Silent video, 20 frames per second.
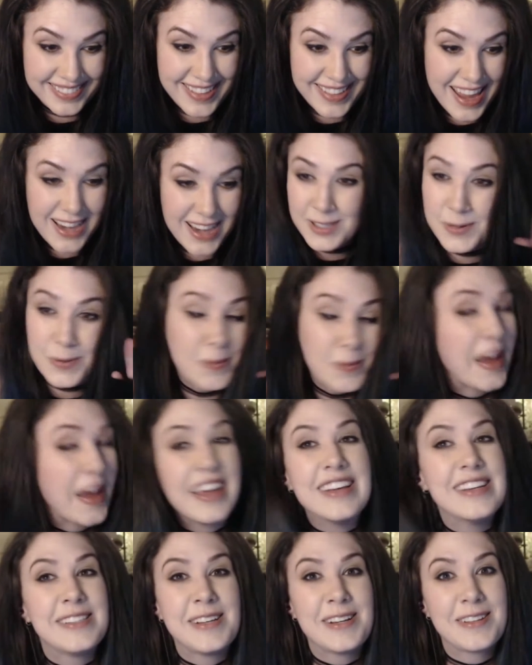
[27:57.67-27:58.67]
It is way
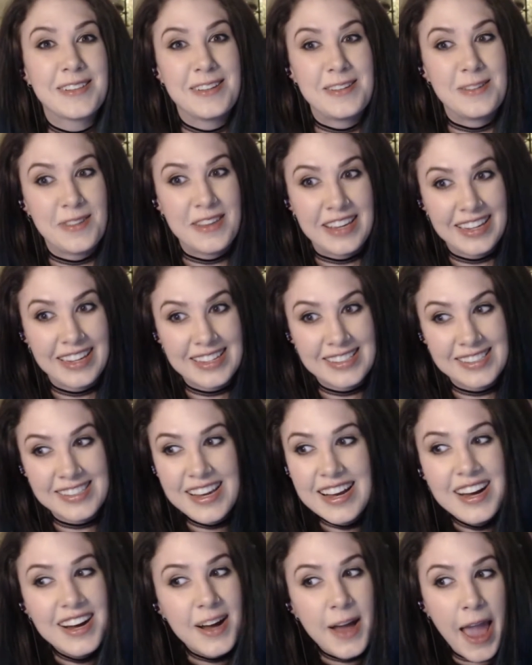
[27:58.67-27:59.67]
easier than you think it is.
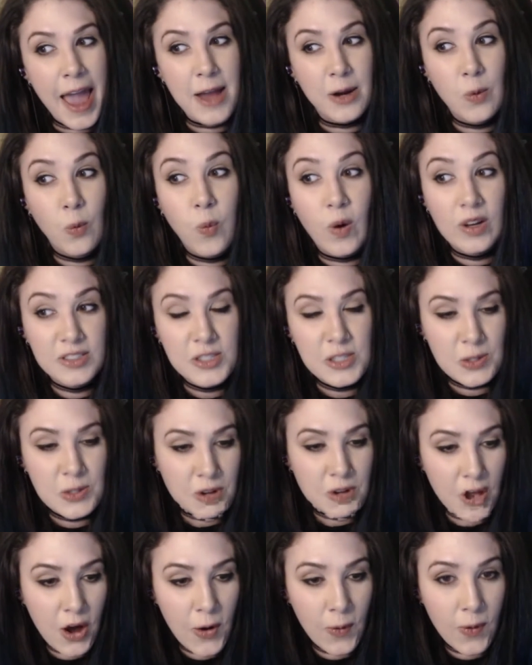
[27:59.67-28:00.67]
And once you
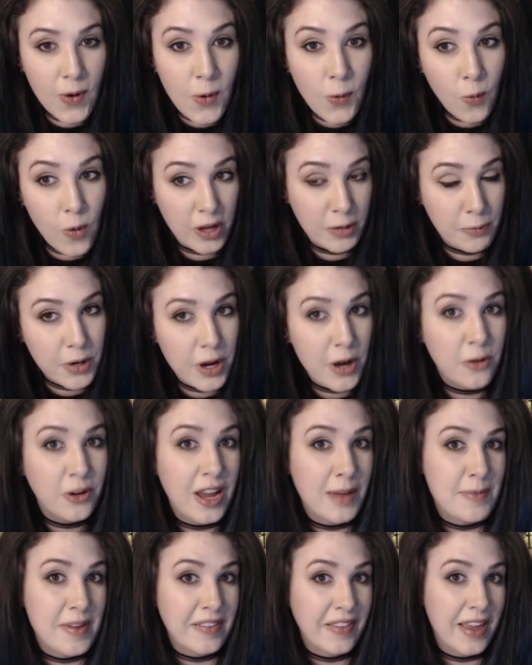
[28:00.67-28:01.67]
know one
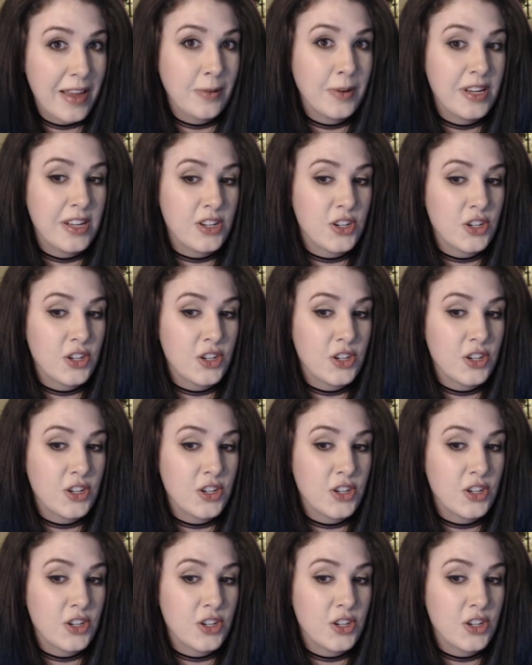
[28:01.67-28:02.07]
programming language,